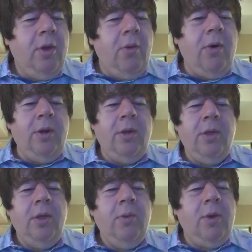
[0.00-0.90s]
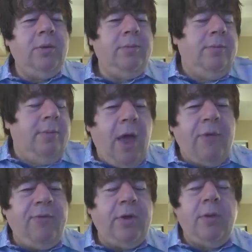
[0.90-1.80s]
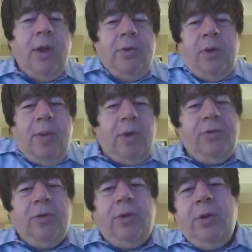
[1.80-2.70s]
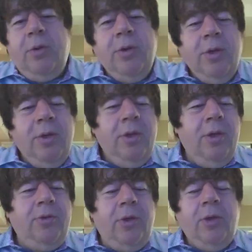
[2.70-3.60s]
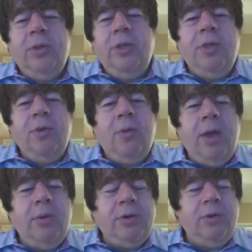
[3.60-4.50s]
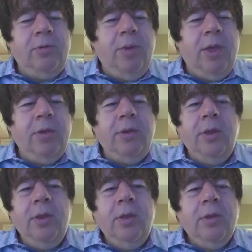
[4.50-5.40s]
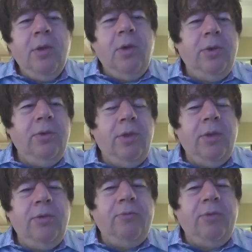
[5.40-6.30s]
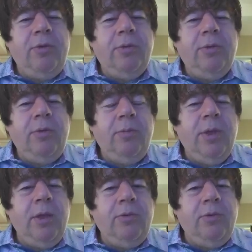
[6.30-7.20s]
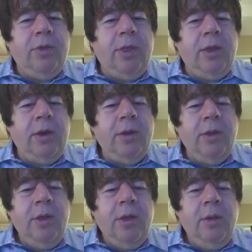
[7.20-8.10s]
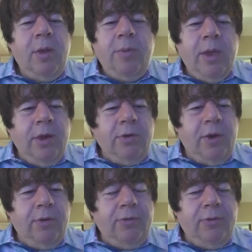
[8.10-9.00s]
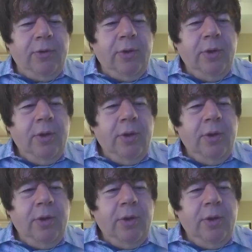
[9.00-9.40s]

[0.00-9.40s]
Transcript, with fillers: Or what I founded Monetary Metals to do is to do it the other way, which is begin gold and silver to begin circulating by paying interest.